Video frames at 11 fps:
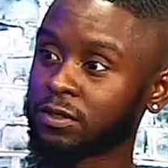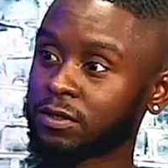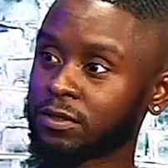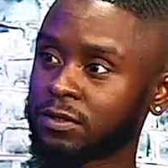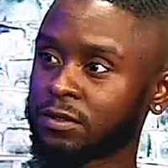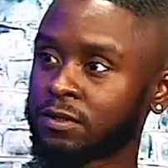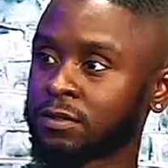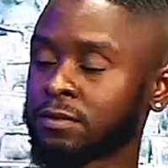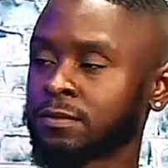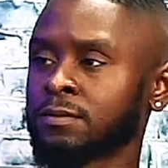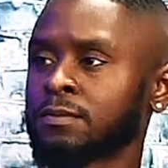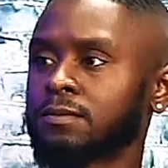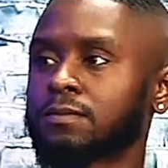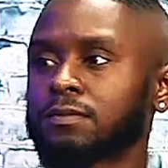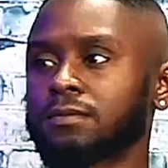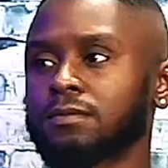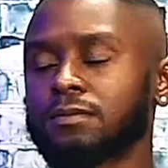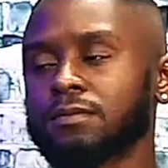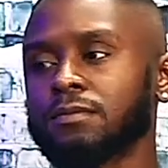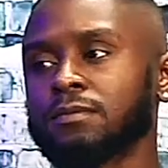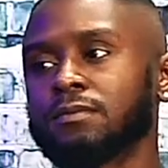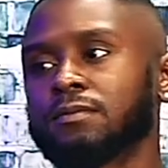you can't have stores
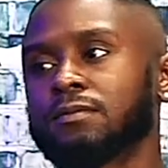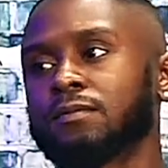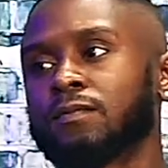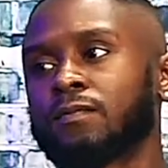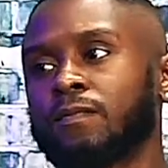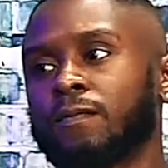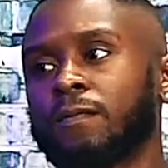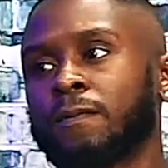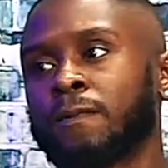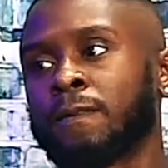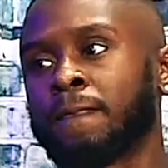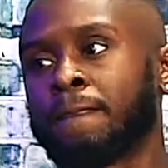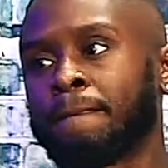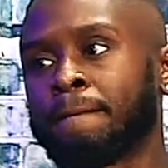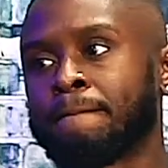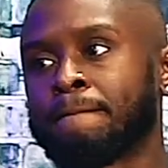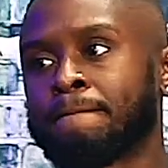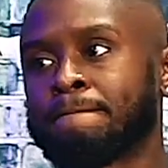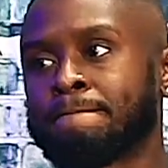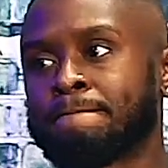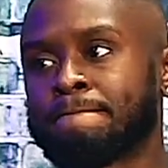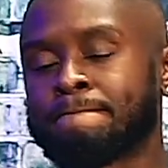just. You gotta have stores in
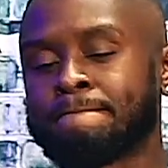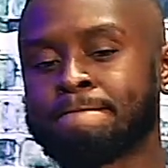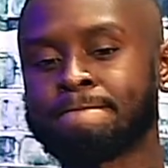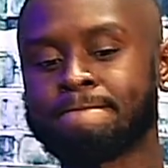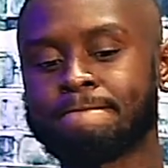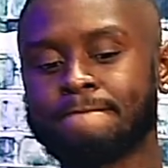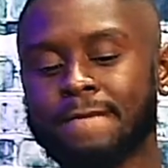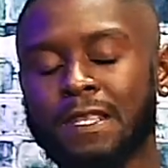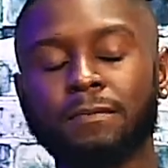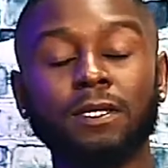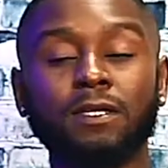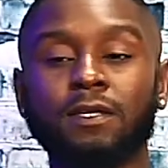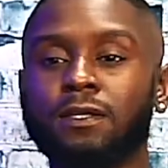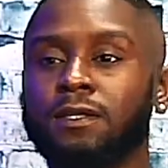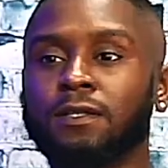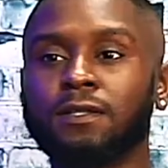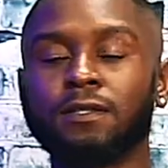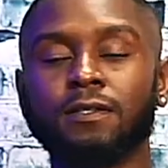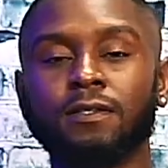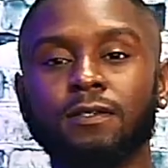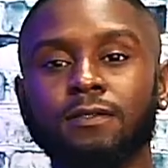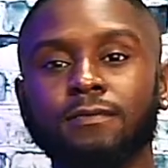certain areas because certain areas,
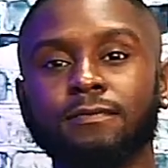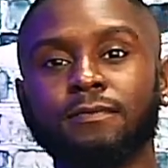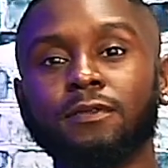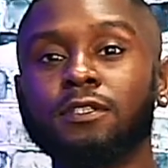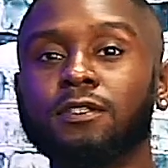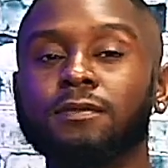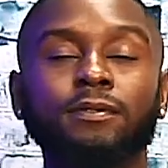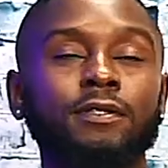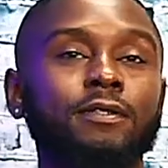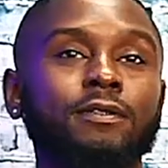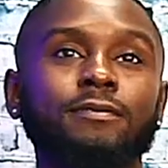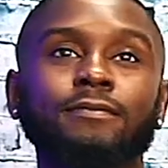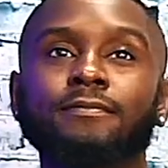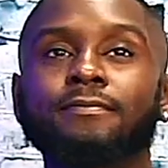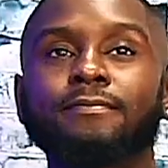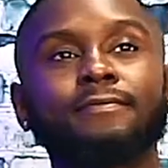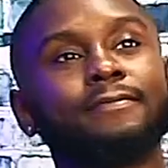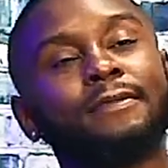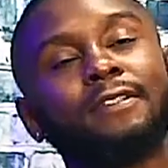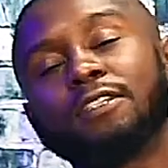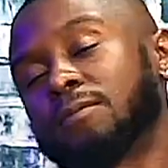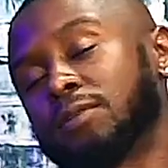look, you you know how they go.
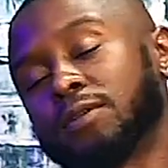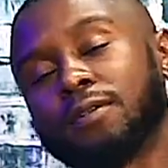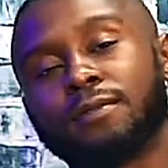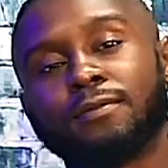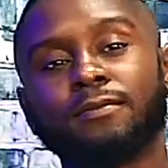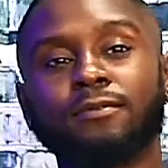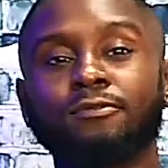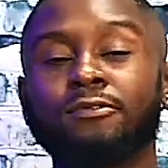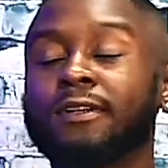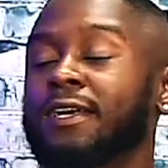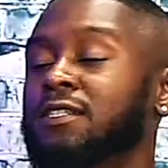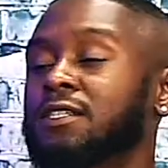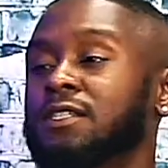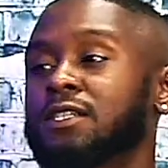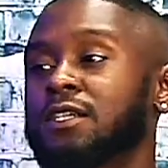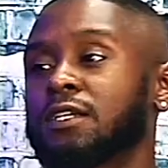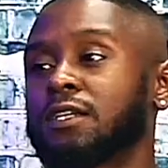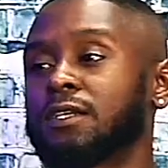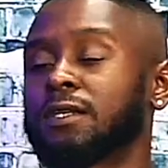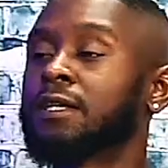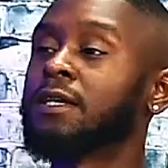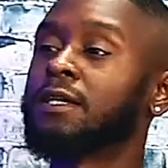Look, bro. What so, I just said,
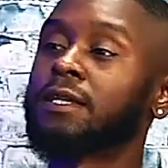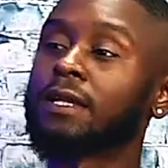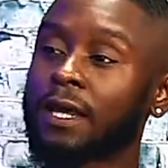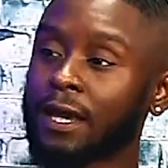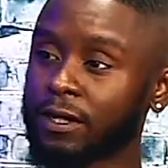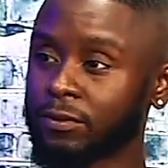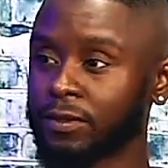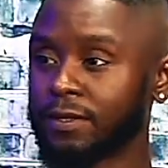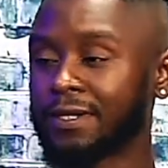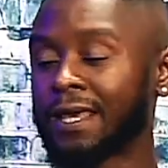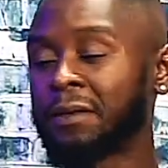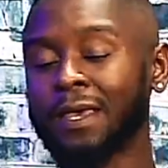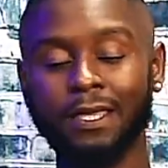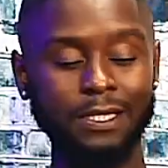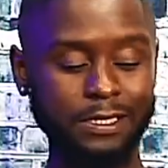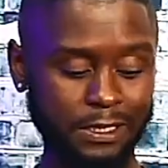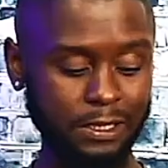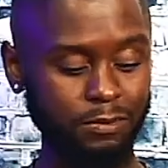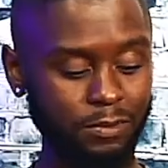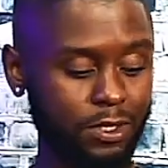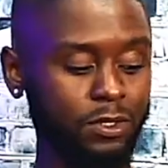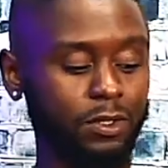the lottery they making ten
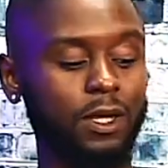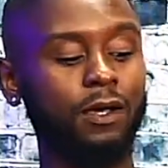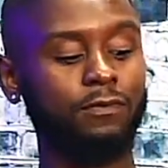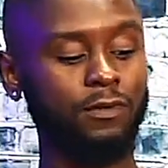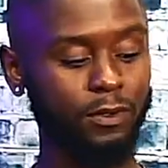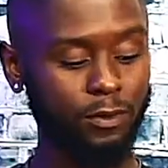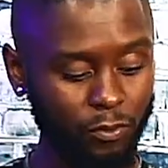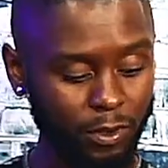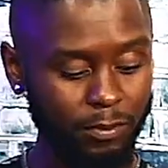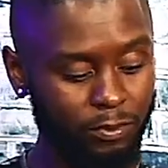million off of one